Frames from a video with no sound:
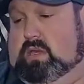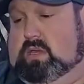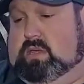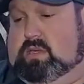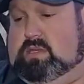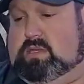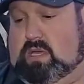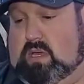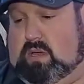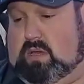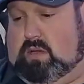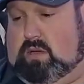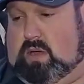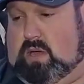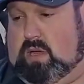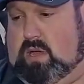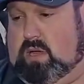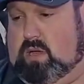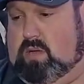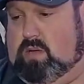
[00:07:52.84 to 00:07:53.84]
So,
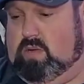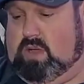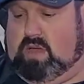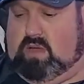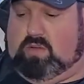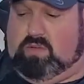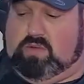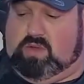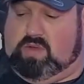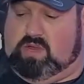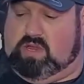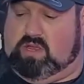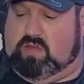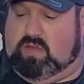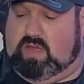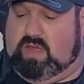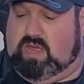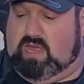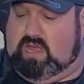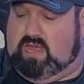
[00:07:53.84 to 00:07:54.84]
well, we're going to go
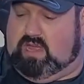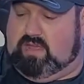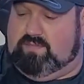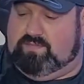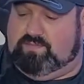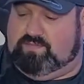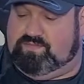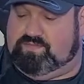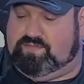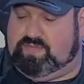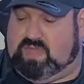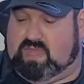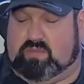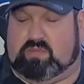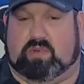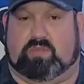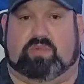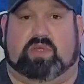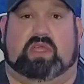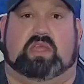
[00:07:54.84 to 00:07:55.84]
ahead. I'm
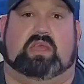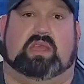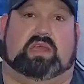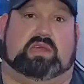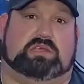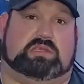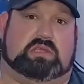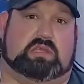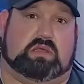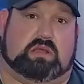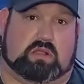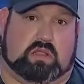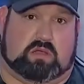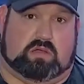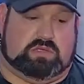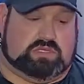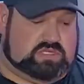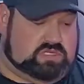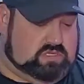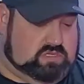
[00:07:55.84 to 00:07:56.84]
going to bring you guys in
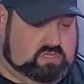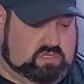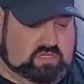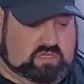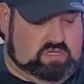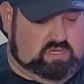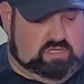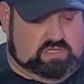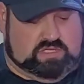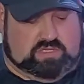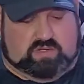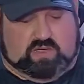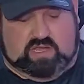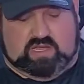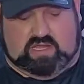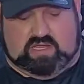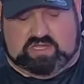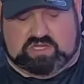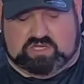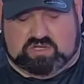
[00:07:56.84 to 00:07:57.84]
close so I
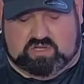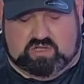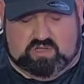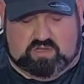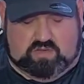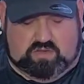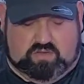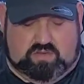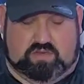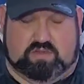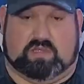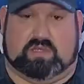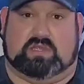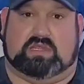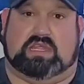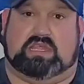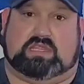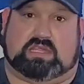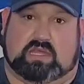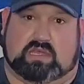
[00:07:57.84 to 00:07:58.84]
can show you the
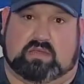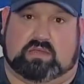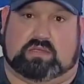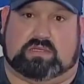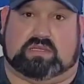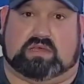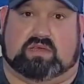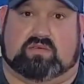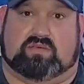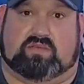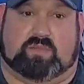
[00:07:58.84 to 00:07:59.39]
details of the